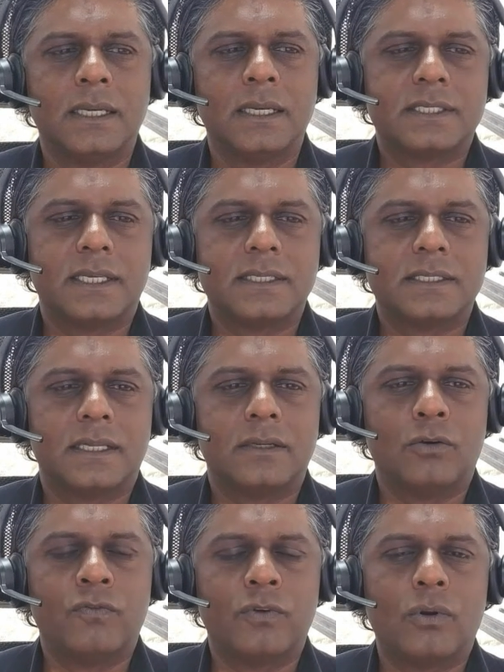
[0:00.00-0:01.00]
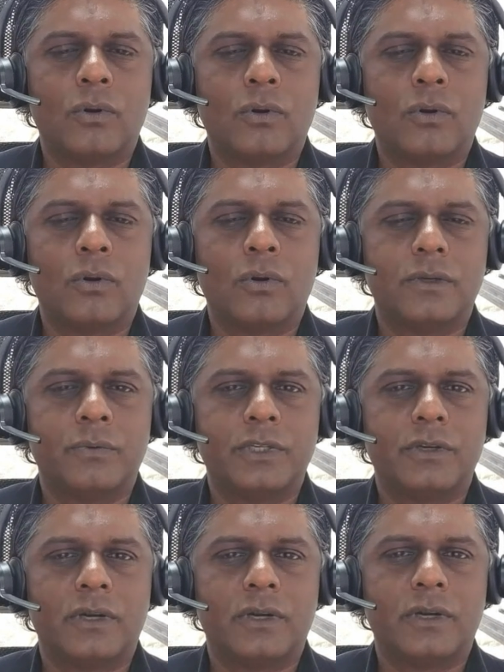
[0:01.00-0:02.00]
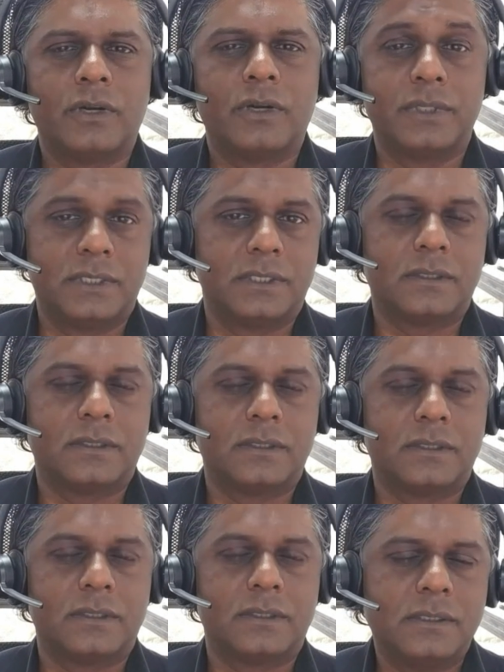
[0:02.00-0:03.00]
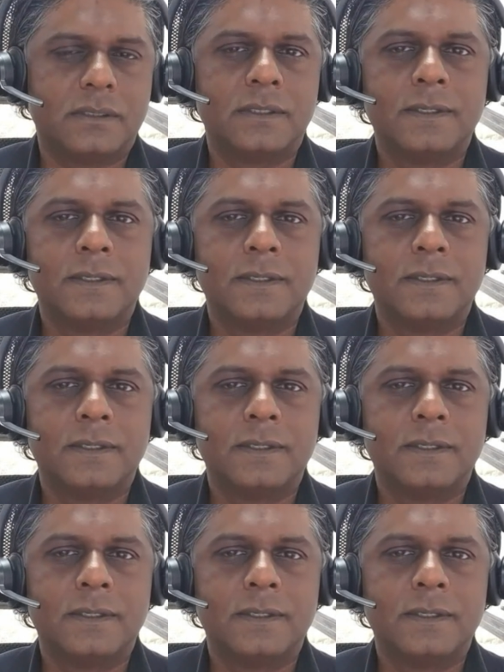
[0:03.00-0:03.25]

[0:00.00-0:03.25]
says that overall, when you're having printed content,